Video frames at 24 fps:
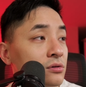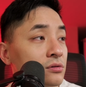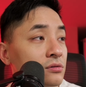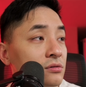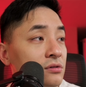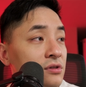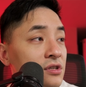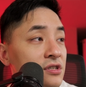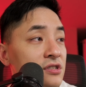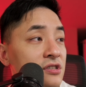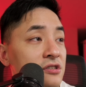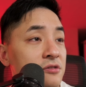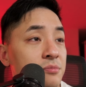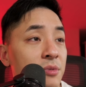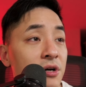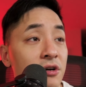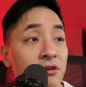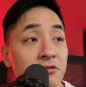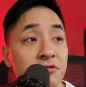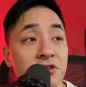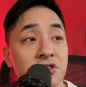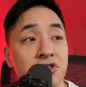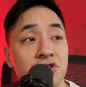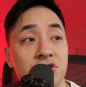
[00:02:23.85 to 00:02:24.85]
this is my
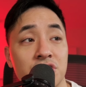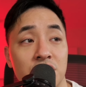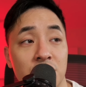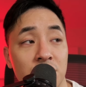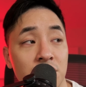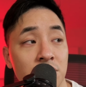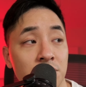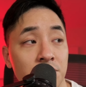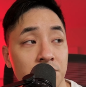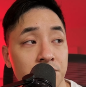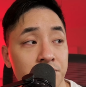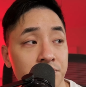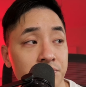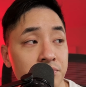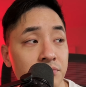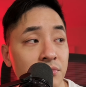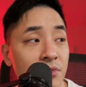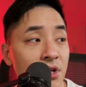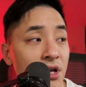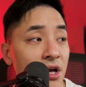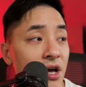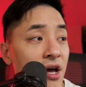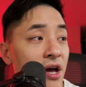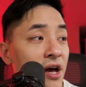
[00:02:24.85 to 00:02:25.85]
original,
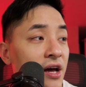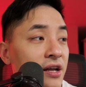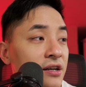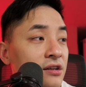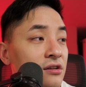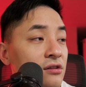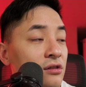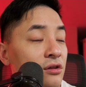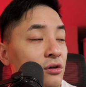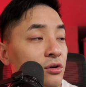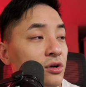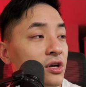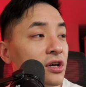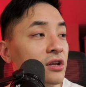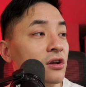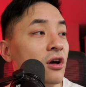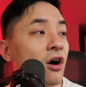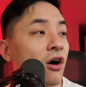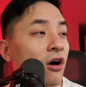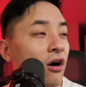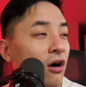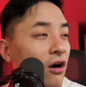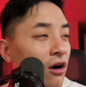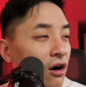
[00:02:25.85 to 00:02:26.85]
and look at
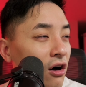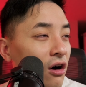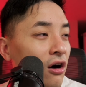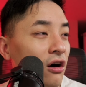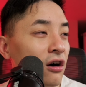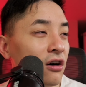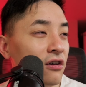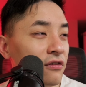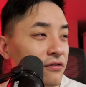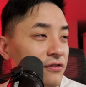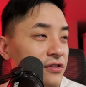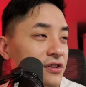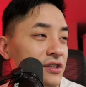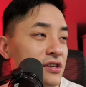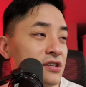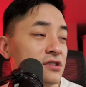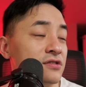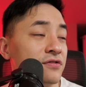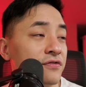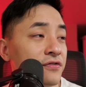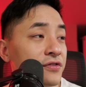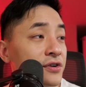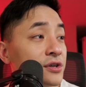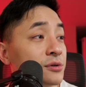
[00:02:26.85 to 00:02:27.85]
all of these
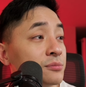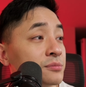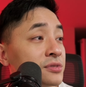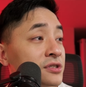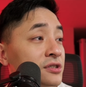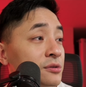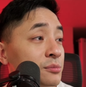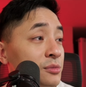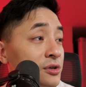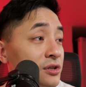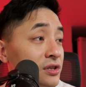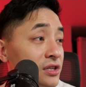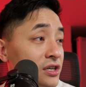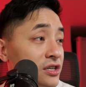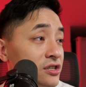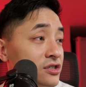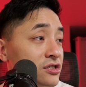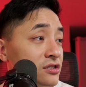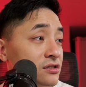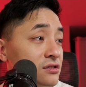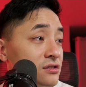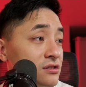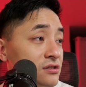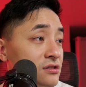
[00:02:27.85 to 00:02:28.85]
film
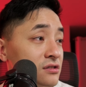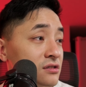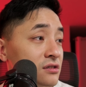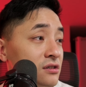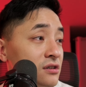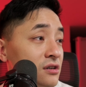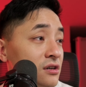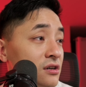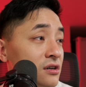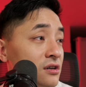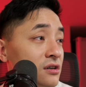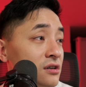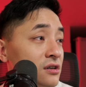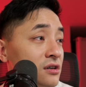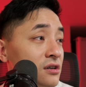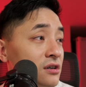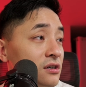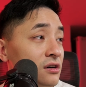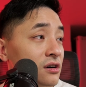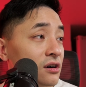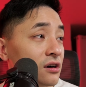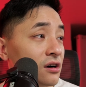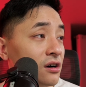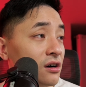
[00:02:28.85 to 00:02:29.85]
simulations,
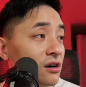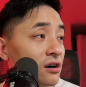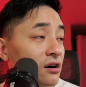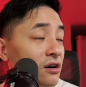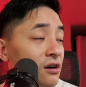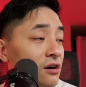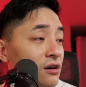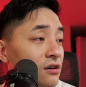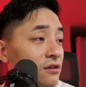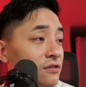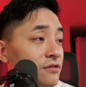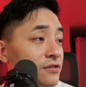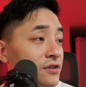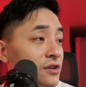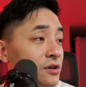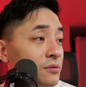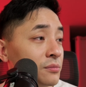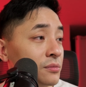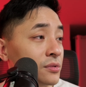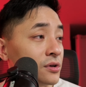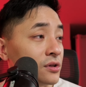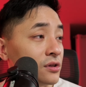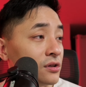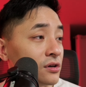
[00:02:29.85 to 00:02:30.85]
all of them.
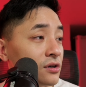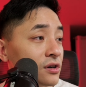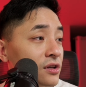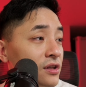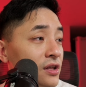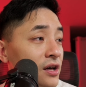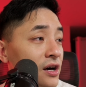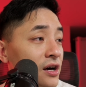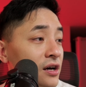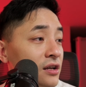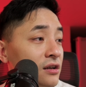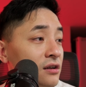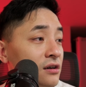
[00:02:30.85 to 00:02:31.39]
Look at that,